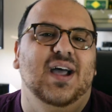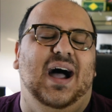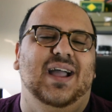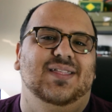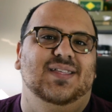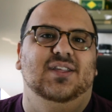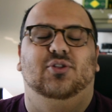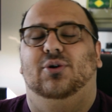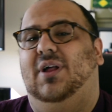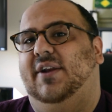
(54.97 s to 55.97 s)
I think
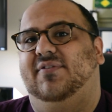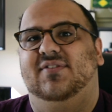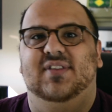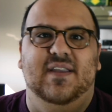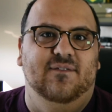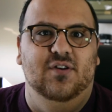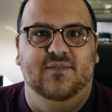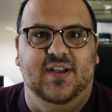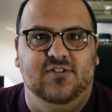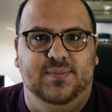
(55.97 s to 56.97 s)
there are a lot of safer
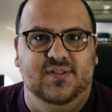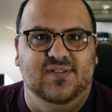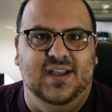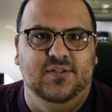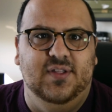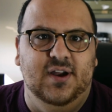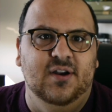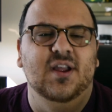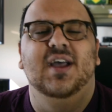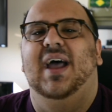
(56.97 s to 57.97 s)
investments out
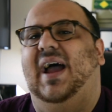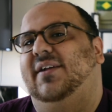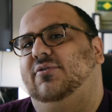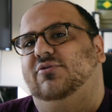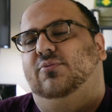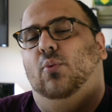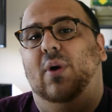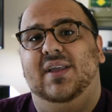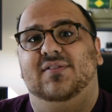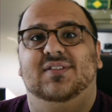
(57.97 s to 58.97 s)
there, and there's
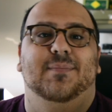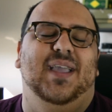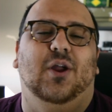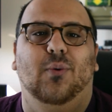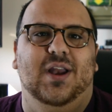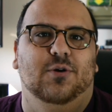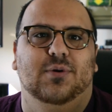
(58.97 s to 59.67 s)
ways to make greater